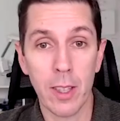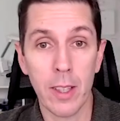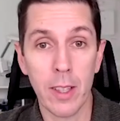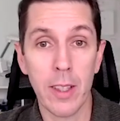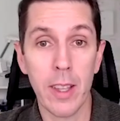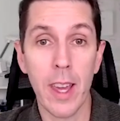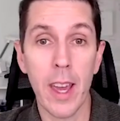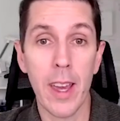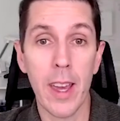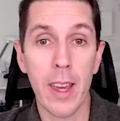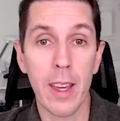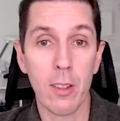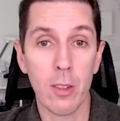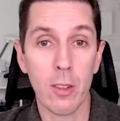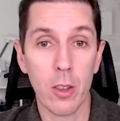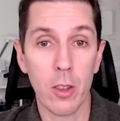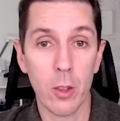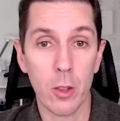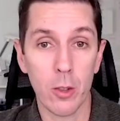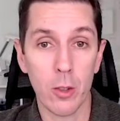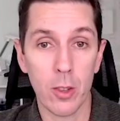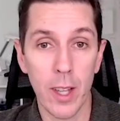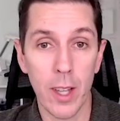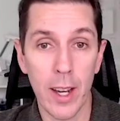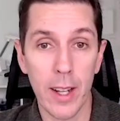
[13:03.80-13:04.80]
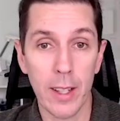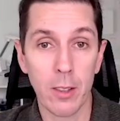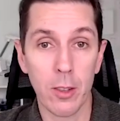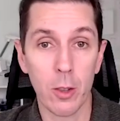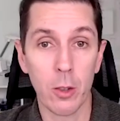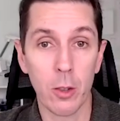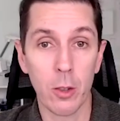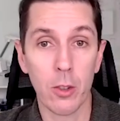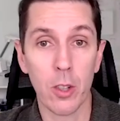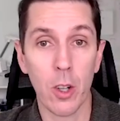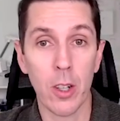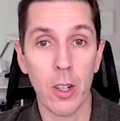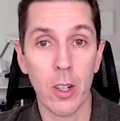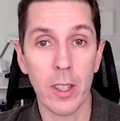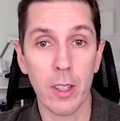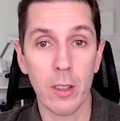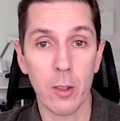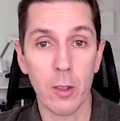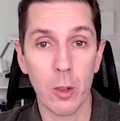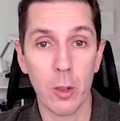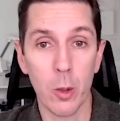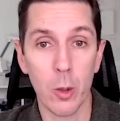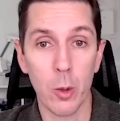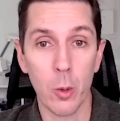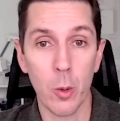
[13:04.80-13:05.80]
and the AAs on their sides are starting
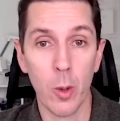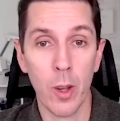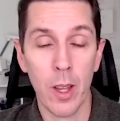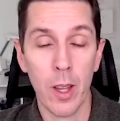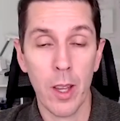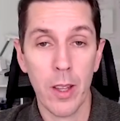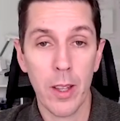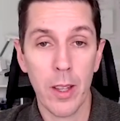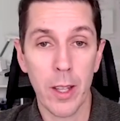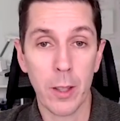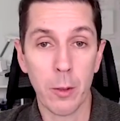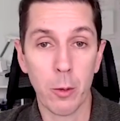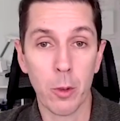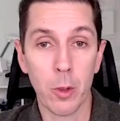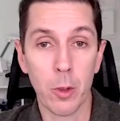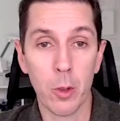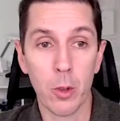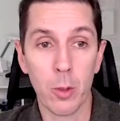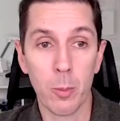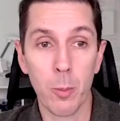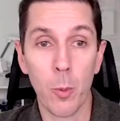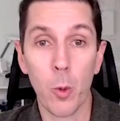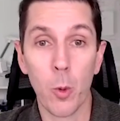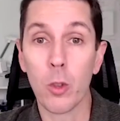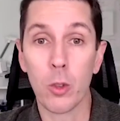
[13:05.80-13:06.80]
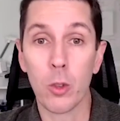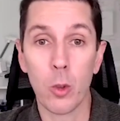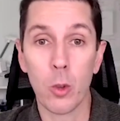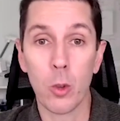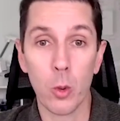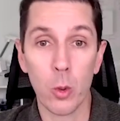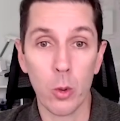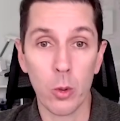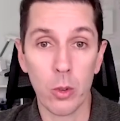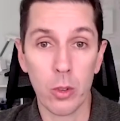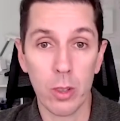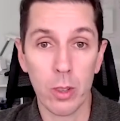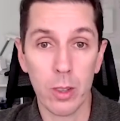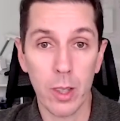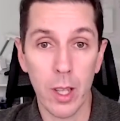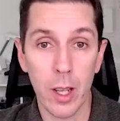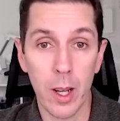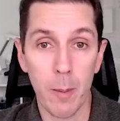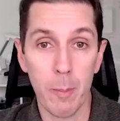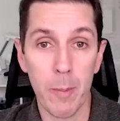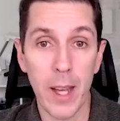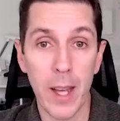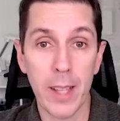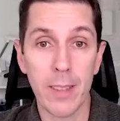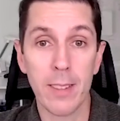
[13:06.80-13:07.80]
to introduce more schools.
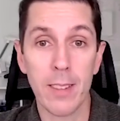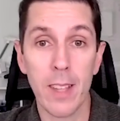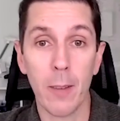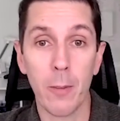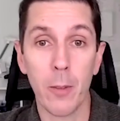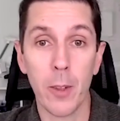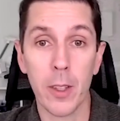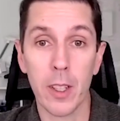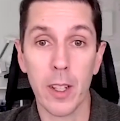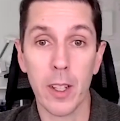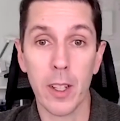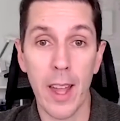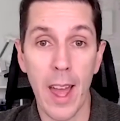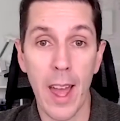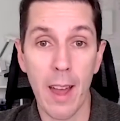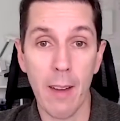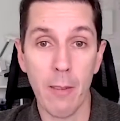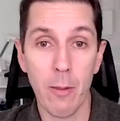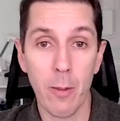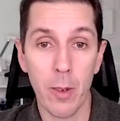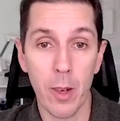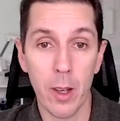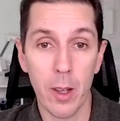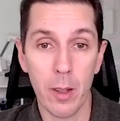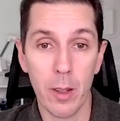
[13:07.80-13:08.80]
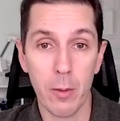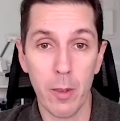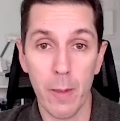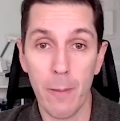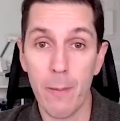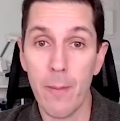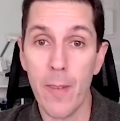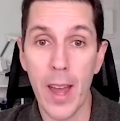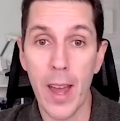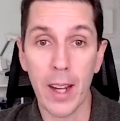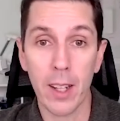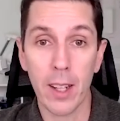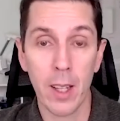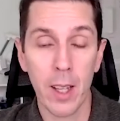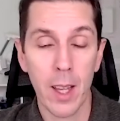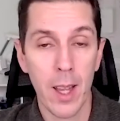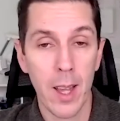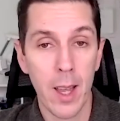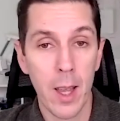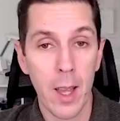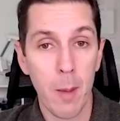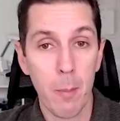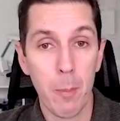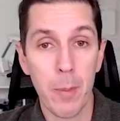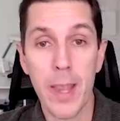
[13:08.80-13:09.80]
Um, that's definitely going to have an effect,
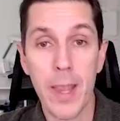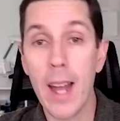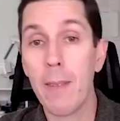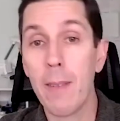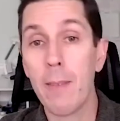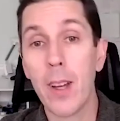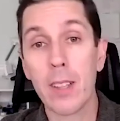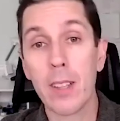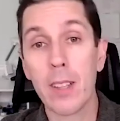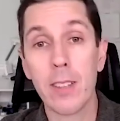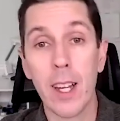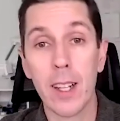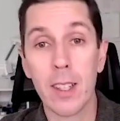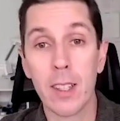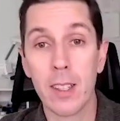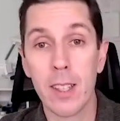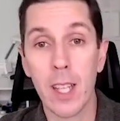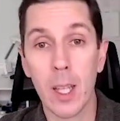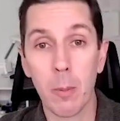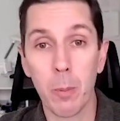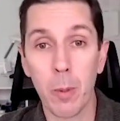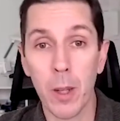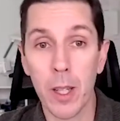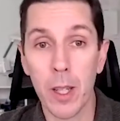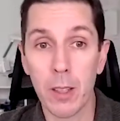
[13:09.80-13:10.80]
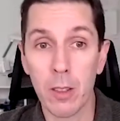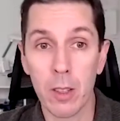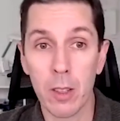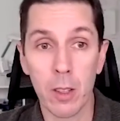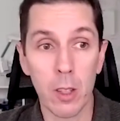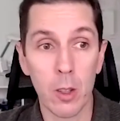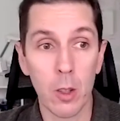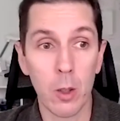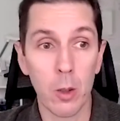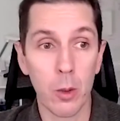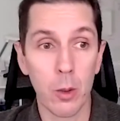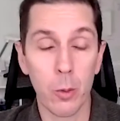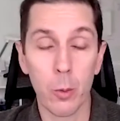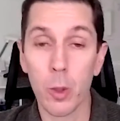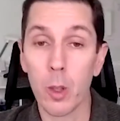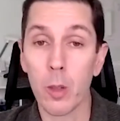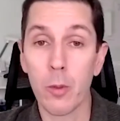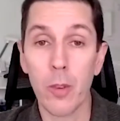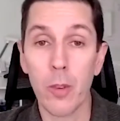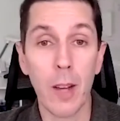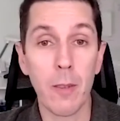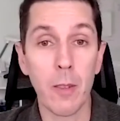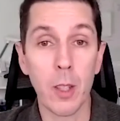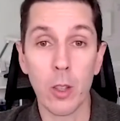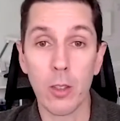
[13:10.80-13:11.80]
but that effect's not going to take place until three or
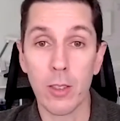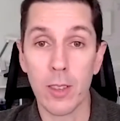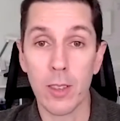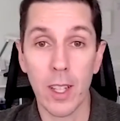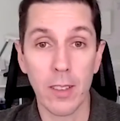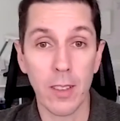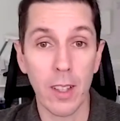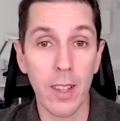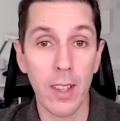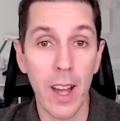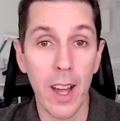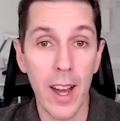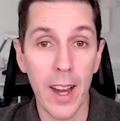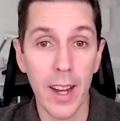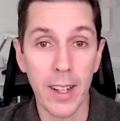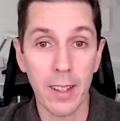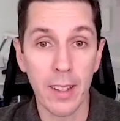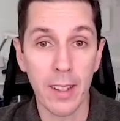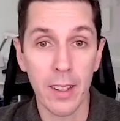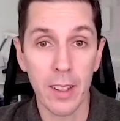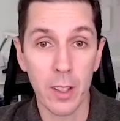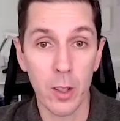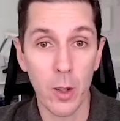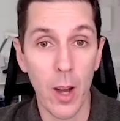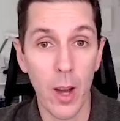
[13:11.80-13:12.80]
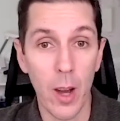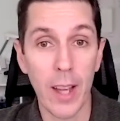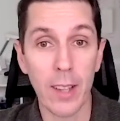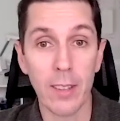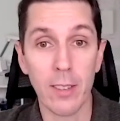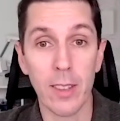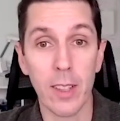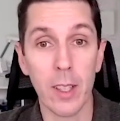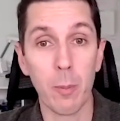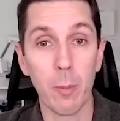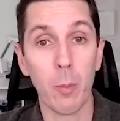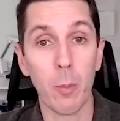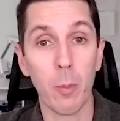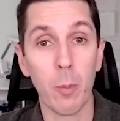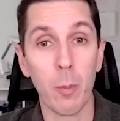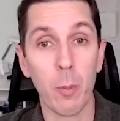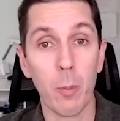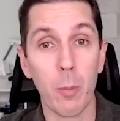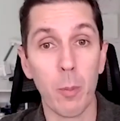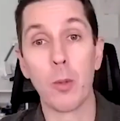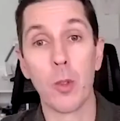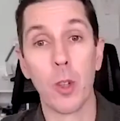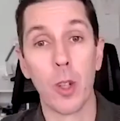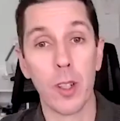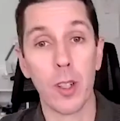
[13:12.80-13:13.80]
five years down the line, you know, as the
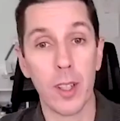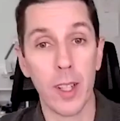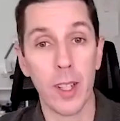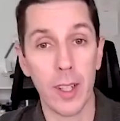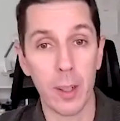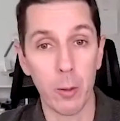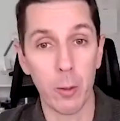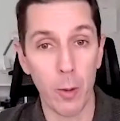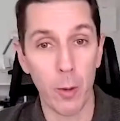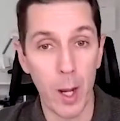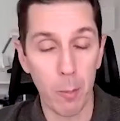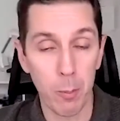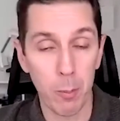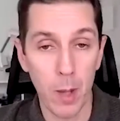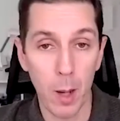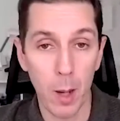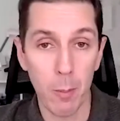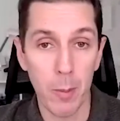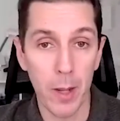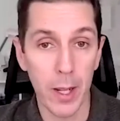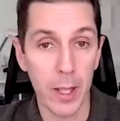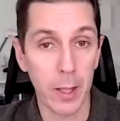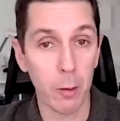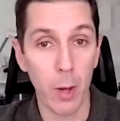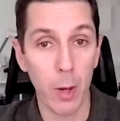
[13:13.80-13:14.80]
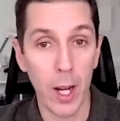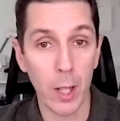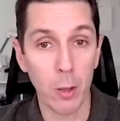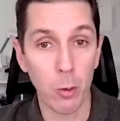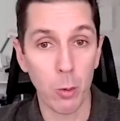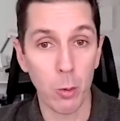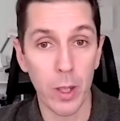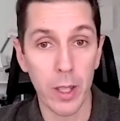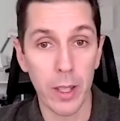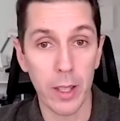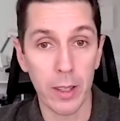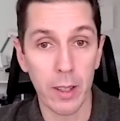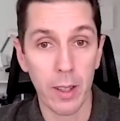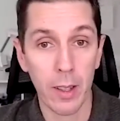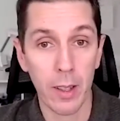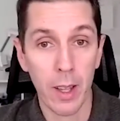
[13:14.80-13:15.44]
programs start getting ramped up and graduated. Right.